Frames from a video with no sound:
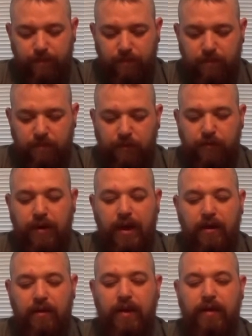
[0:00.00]

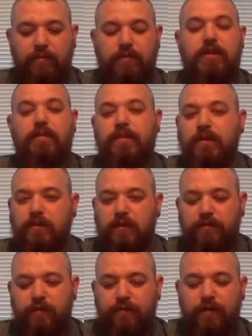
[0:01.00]
morale item, something
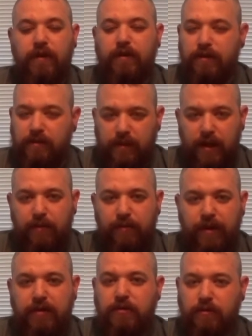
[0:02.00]
just for fun that's
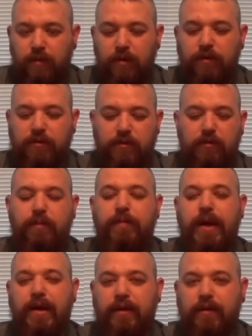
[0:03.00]
lightweight and small that you can
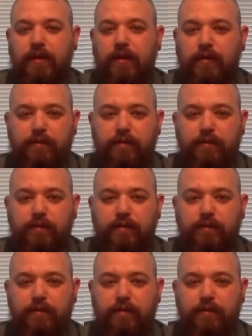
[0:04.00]
pack in there,